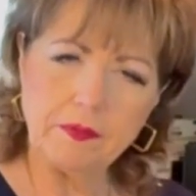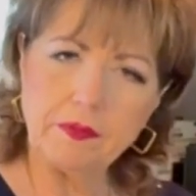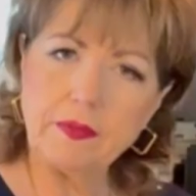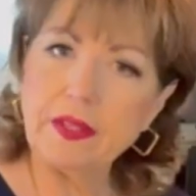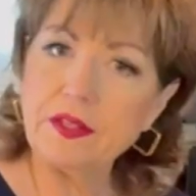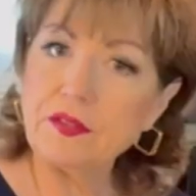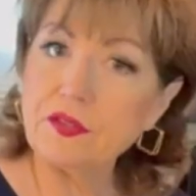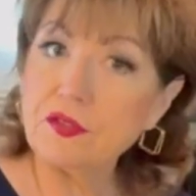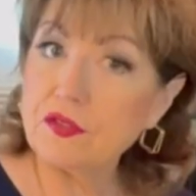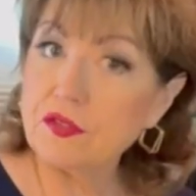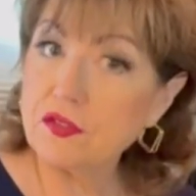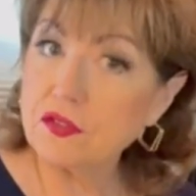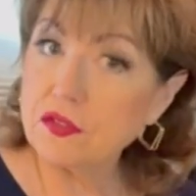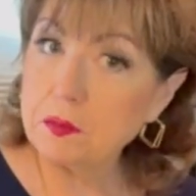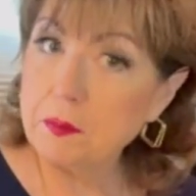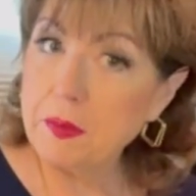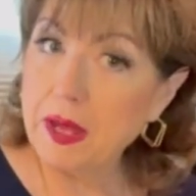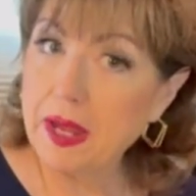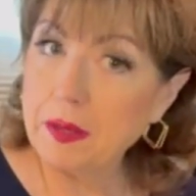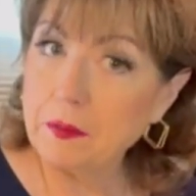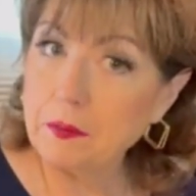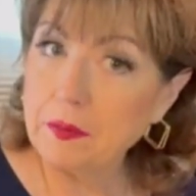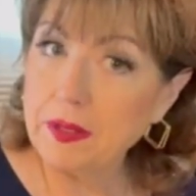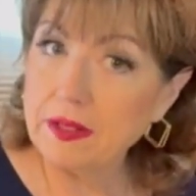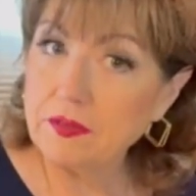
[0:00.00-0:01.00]
This is just
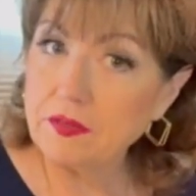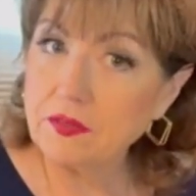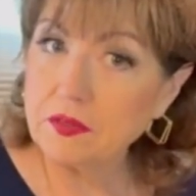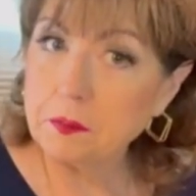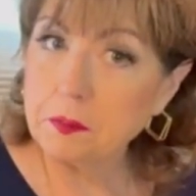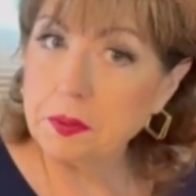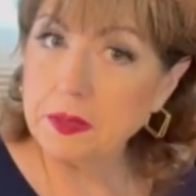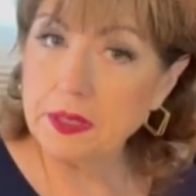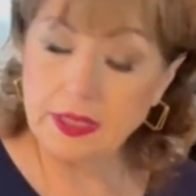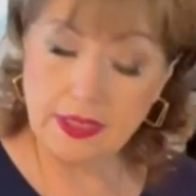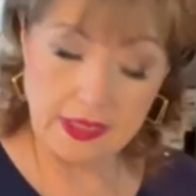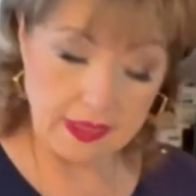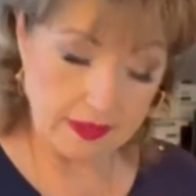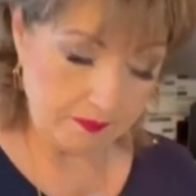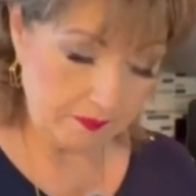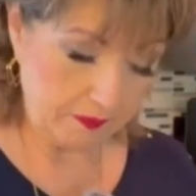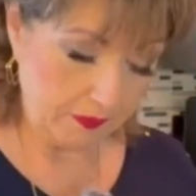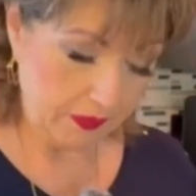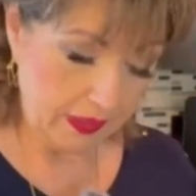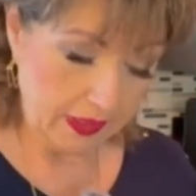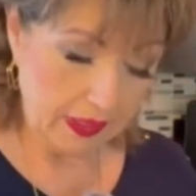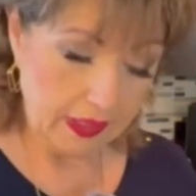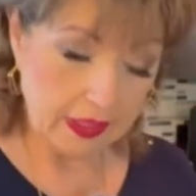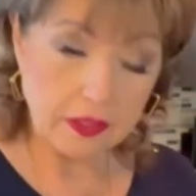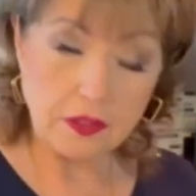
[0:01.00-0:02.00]
my recipe.
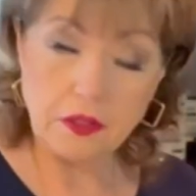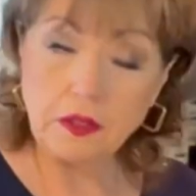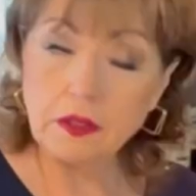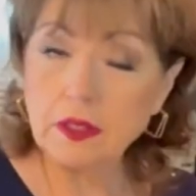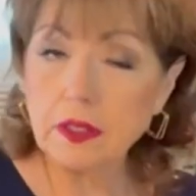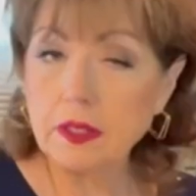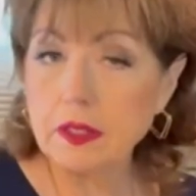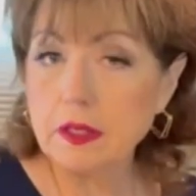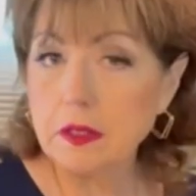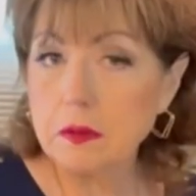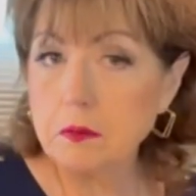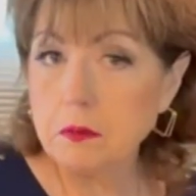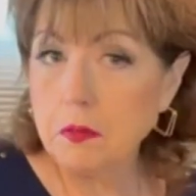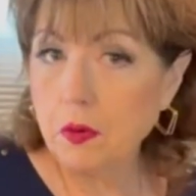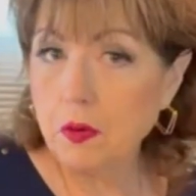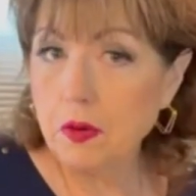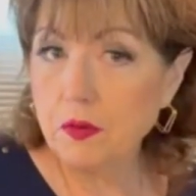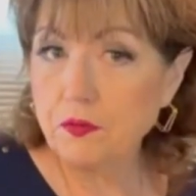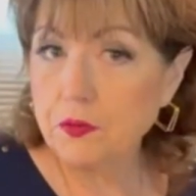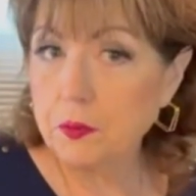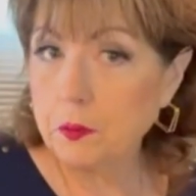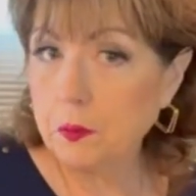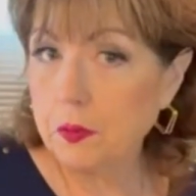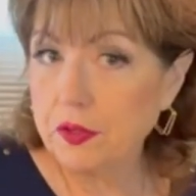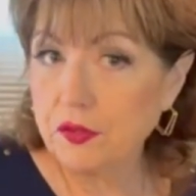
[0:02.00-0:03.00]
You can do more
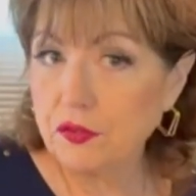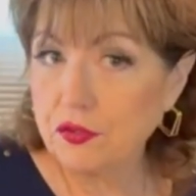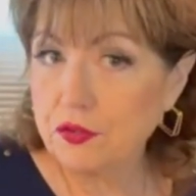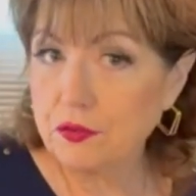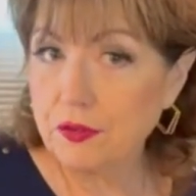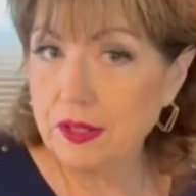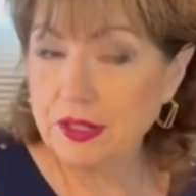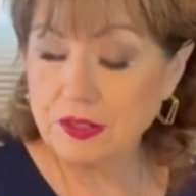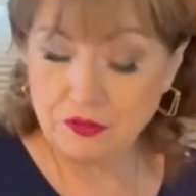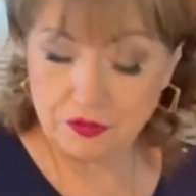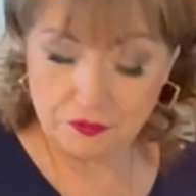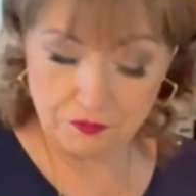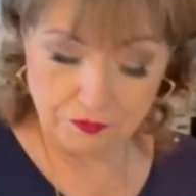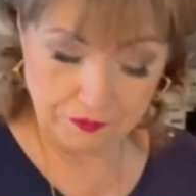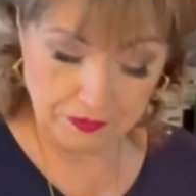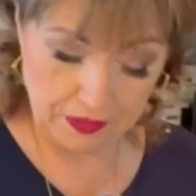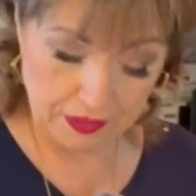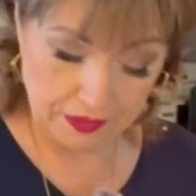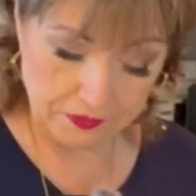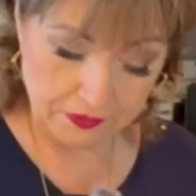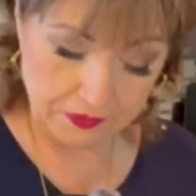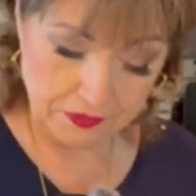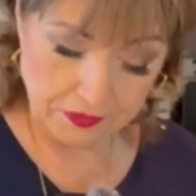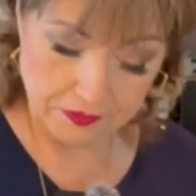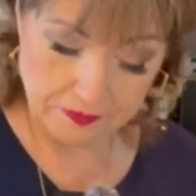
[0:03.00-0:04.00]
if you want to stretch it
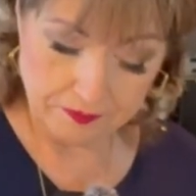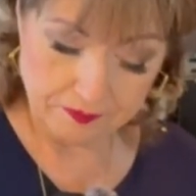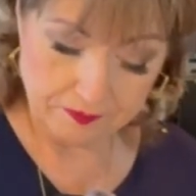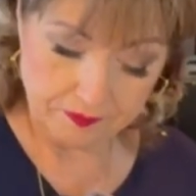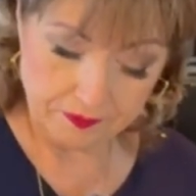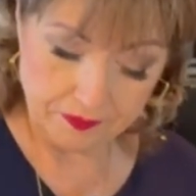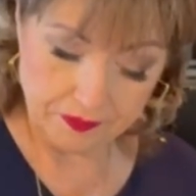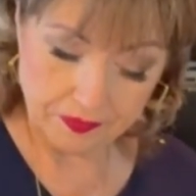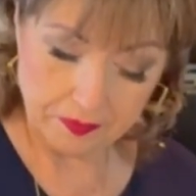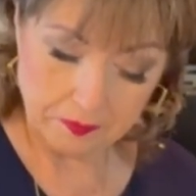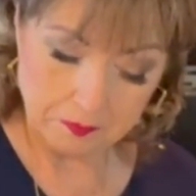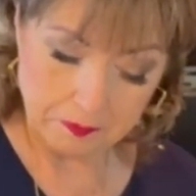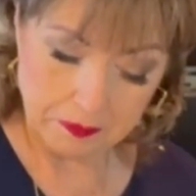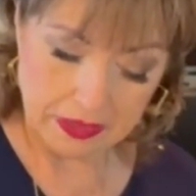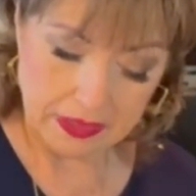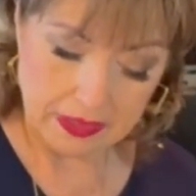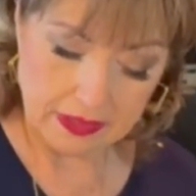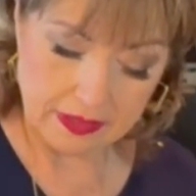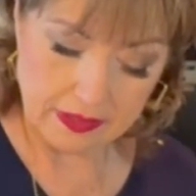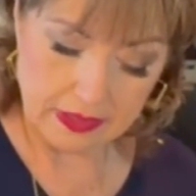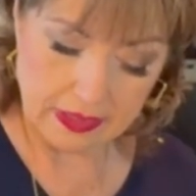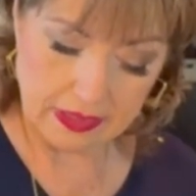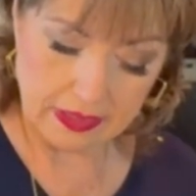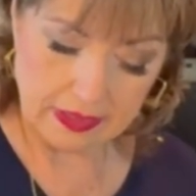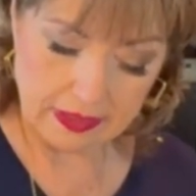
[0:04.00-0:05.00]
further,
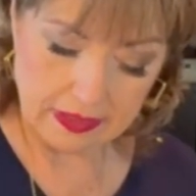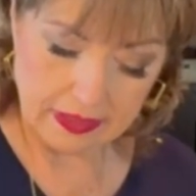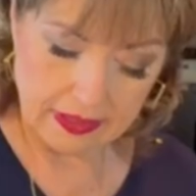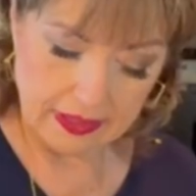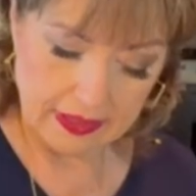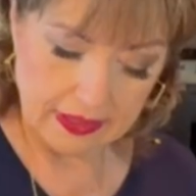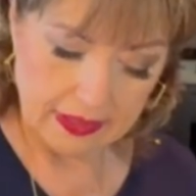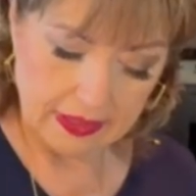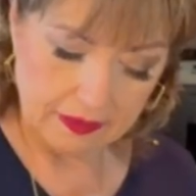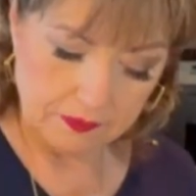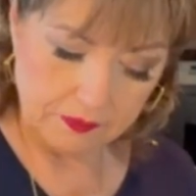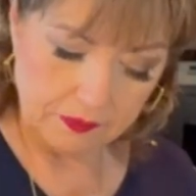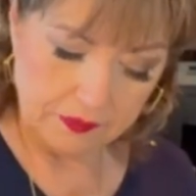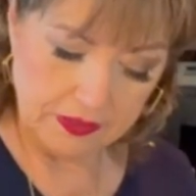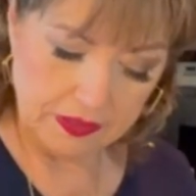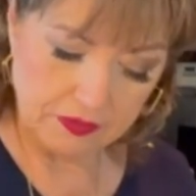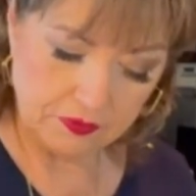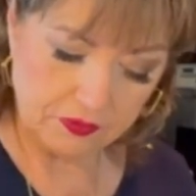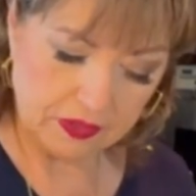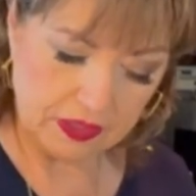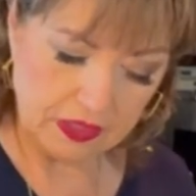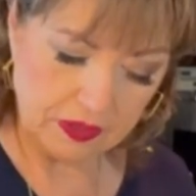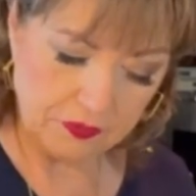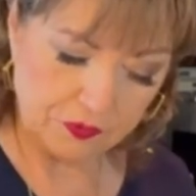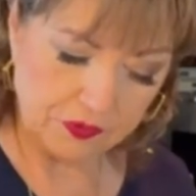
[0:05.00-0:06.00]
but
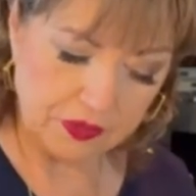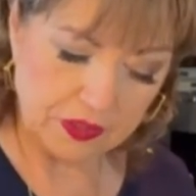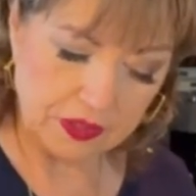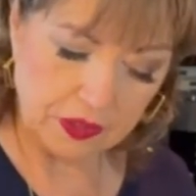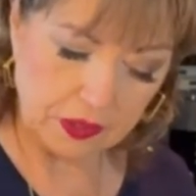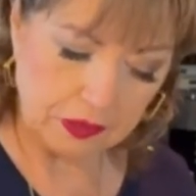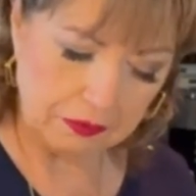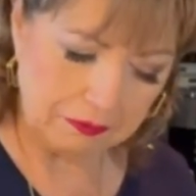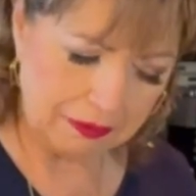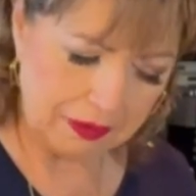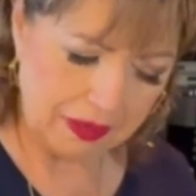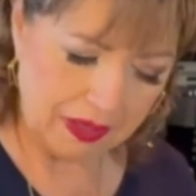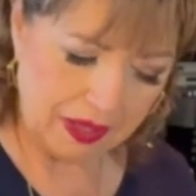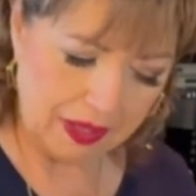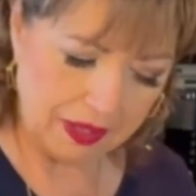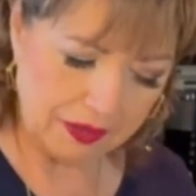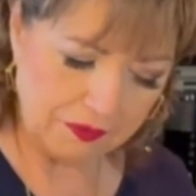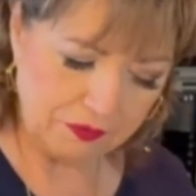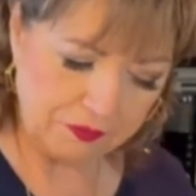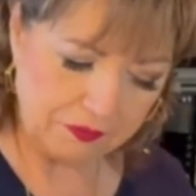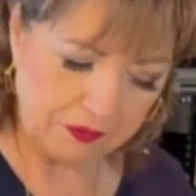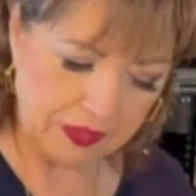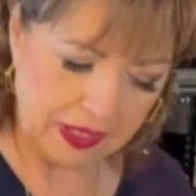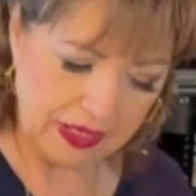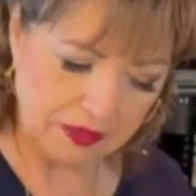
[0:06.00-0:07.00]
this gives it a lot
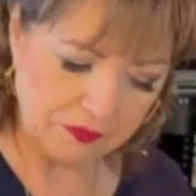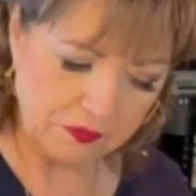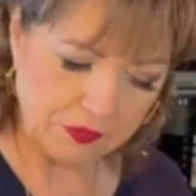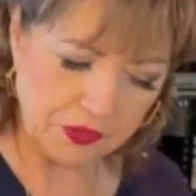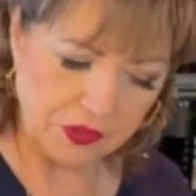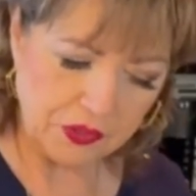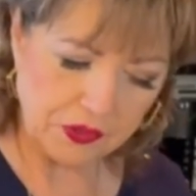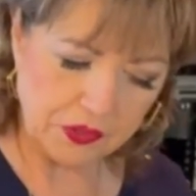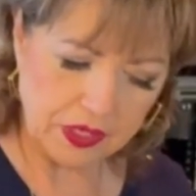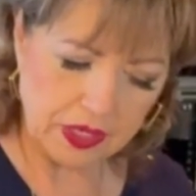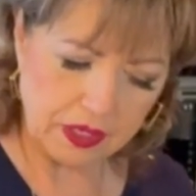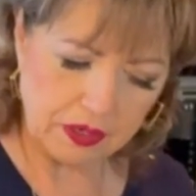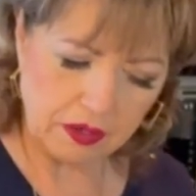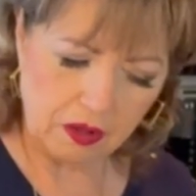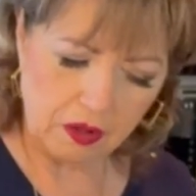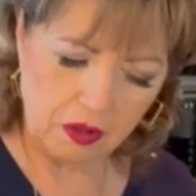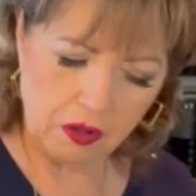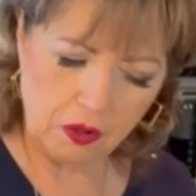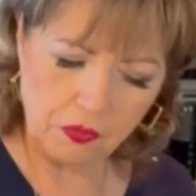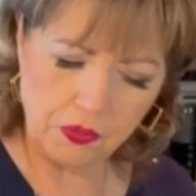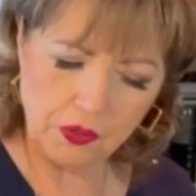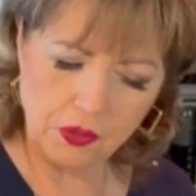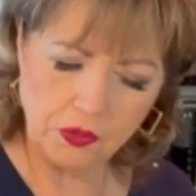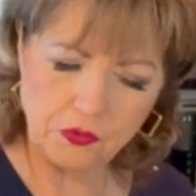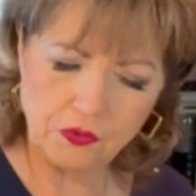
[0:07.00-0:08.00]
of flavor. You got
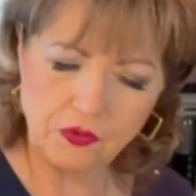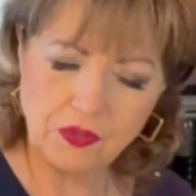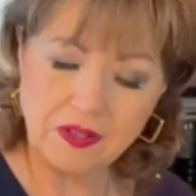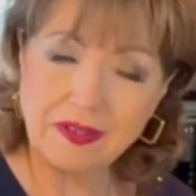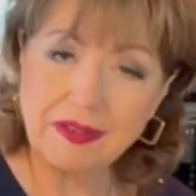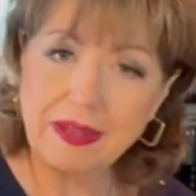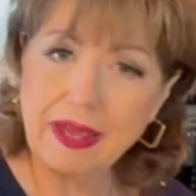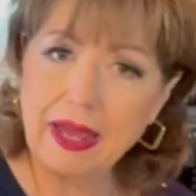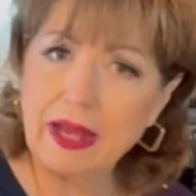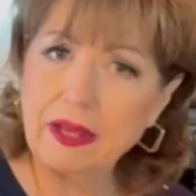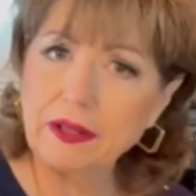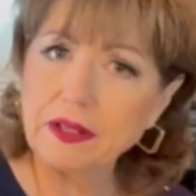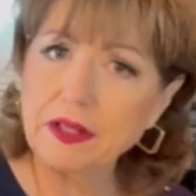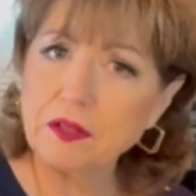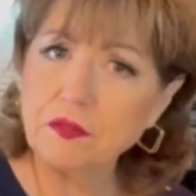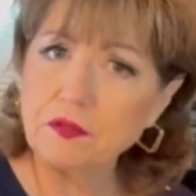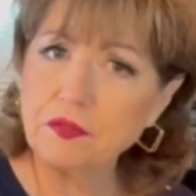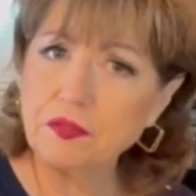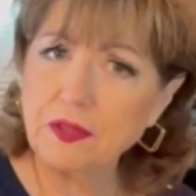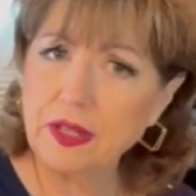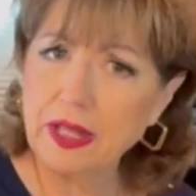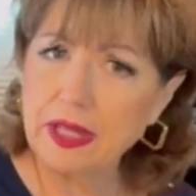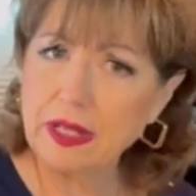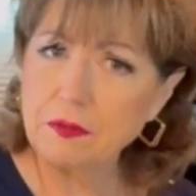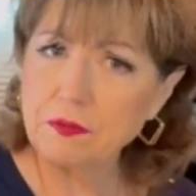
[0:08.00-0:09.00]
all those Italian
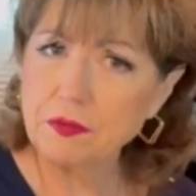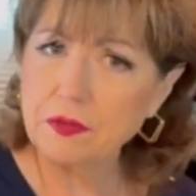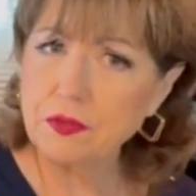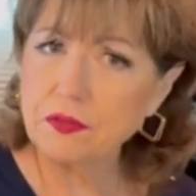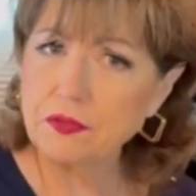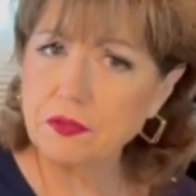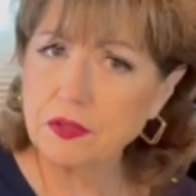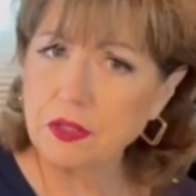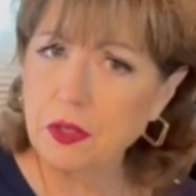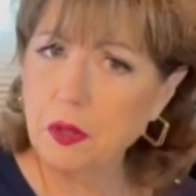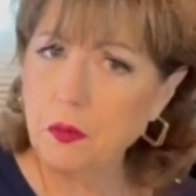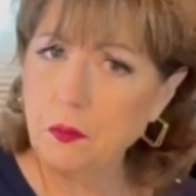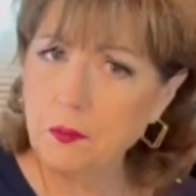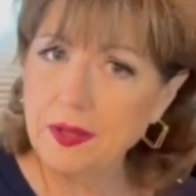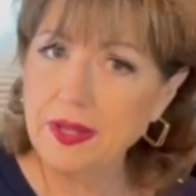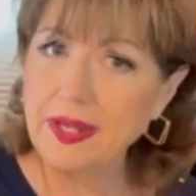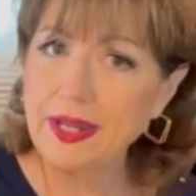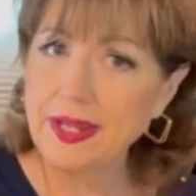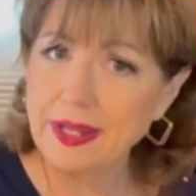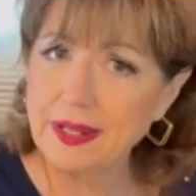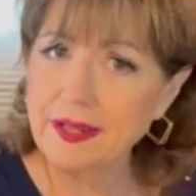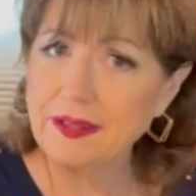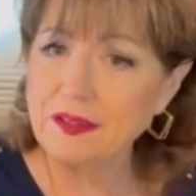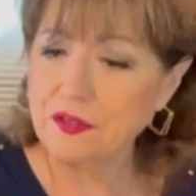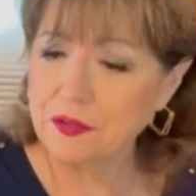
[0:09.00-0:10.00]
flavors going
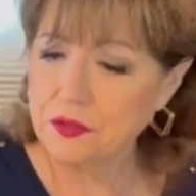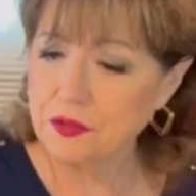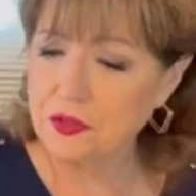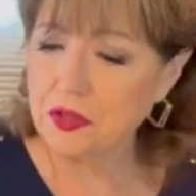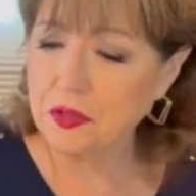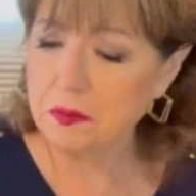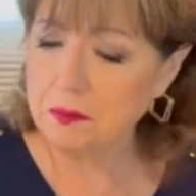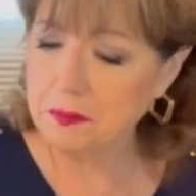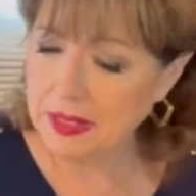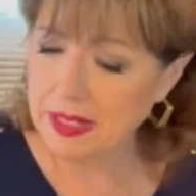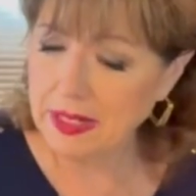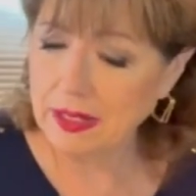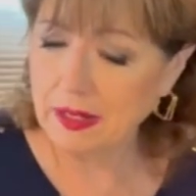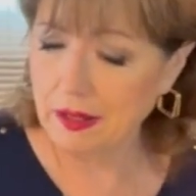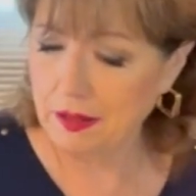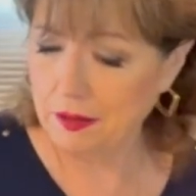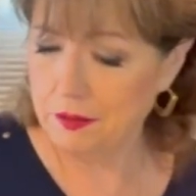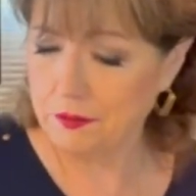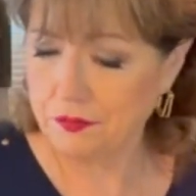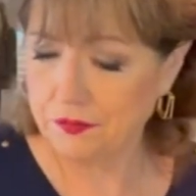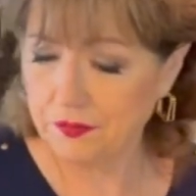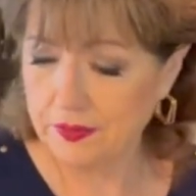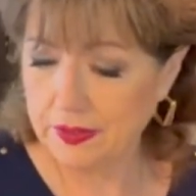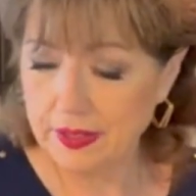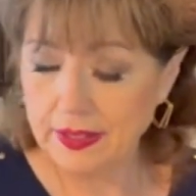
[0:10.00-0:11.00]
into your
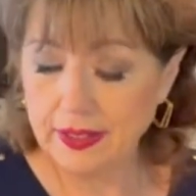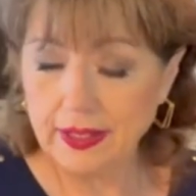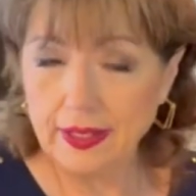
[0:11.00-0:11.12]
meatloaf.